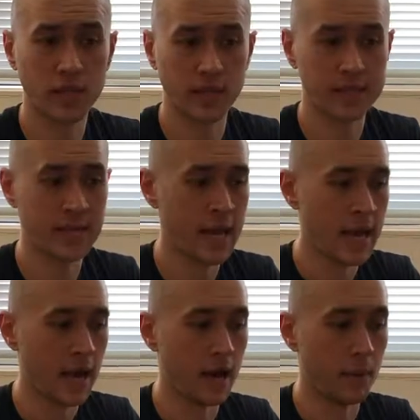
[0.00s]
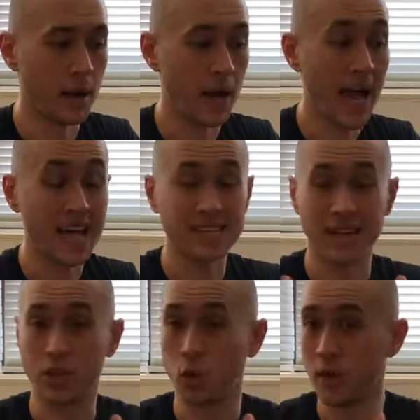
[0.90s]
kicks, as
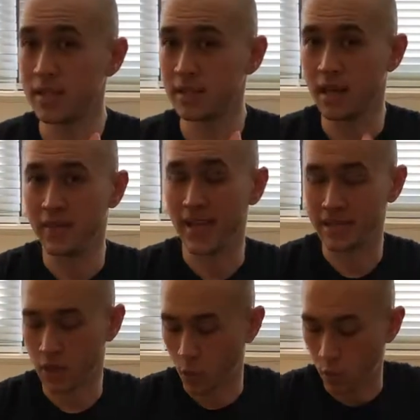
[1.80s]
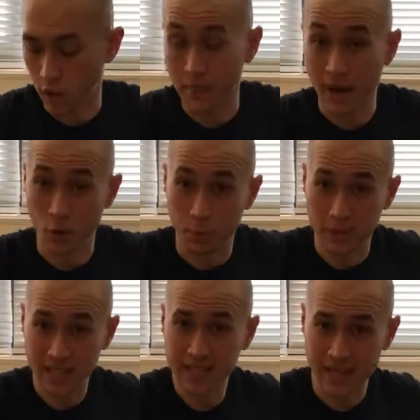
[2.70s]
I twist, that's going to work my
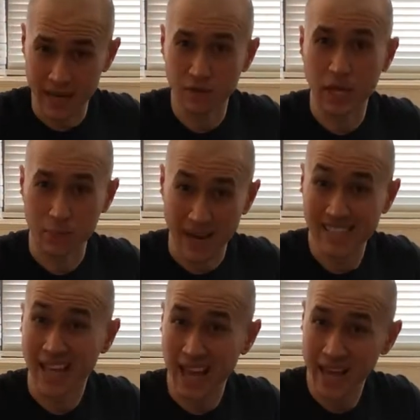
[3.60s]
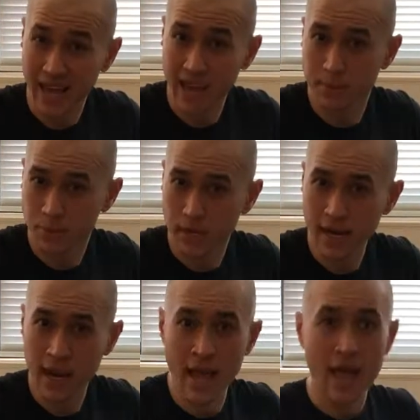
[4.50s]
obliques, kind of like my side abs,
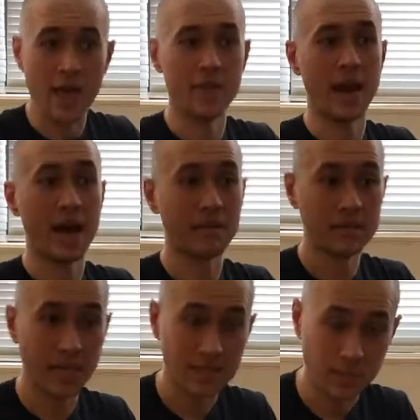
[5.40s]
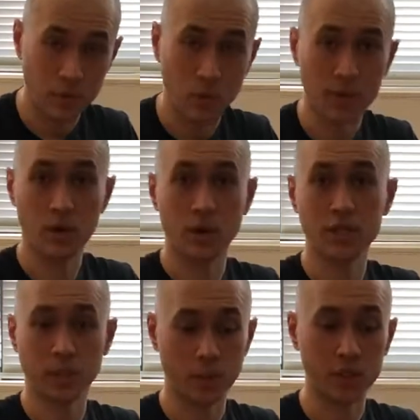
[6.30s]
right? And then obviously as I'm doing the
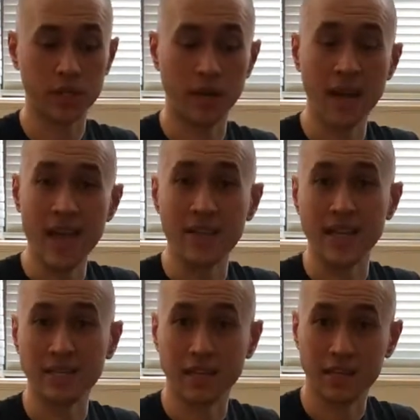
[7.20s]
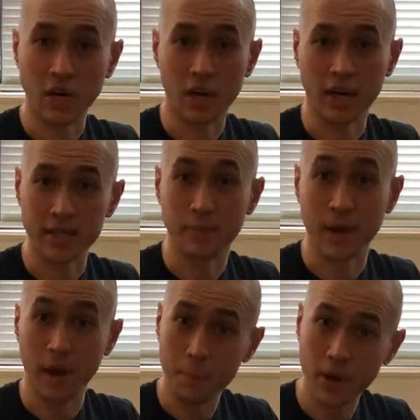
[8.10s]
crunching motion, that's going to target
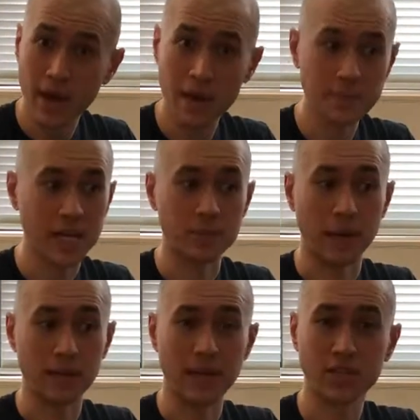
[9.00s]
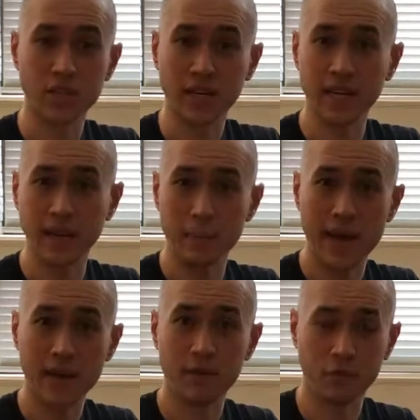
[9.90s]
my upper abs. As my legs are kicking
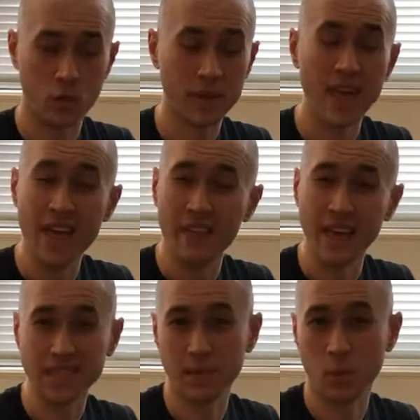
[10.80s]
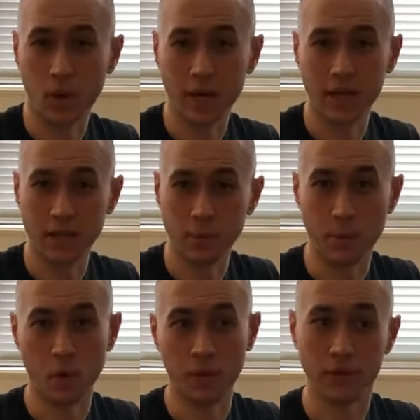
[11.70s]
back and forth, that's going to be working a little
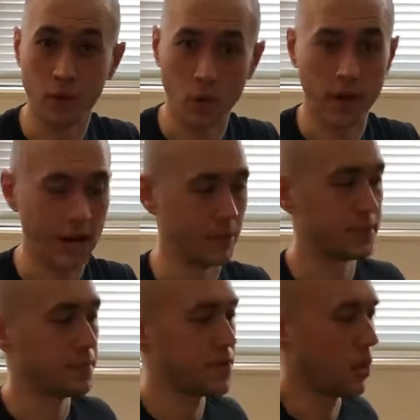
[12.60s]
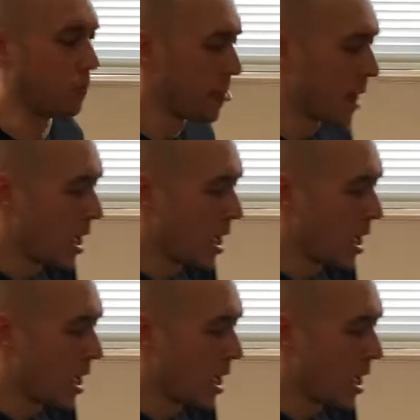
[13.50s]
bit more of the lower abs. So